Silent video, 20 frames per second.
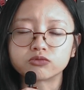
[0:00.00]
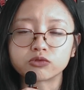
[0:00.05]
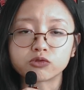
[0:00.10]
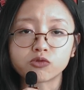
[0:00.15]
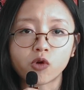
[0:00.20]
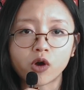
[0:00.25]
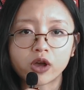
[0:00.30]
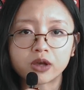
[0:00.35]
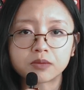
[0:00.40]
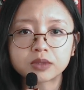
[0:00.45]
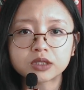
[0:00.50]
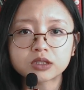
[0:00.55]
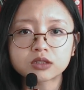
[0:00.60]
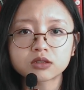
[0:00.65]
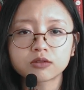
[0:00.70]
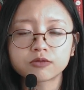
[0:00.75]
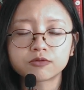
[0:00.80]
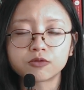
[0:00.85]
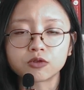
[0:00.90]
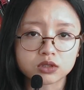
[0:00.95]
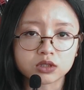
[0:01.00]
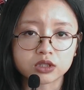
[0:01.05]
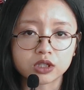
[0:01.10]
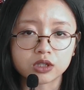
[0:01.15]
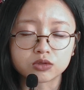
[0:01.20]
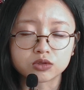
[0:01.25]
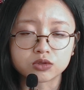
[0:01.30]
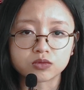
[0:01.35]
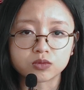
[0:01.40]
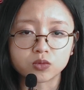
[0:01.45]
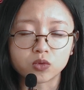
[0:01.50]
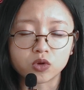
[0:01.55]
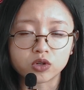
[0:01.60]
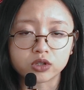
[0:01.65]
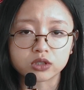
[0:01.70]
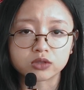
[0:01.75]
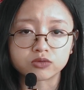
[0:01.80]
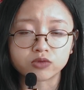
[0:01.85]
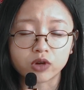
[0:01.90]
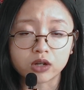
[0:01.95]
requirement for skilled
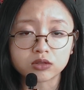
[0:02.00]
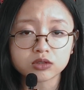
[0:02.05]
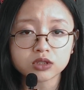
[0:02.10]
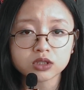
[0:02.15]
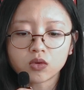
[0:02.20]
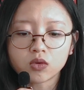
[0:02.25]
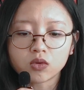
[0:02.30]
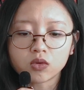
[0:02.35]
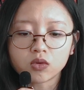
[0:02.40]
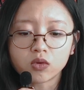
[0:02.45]
worker routes,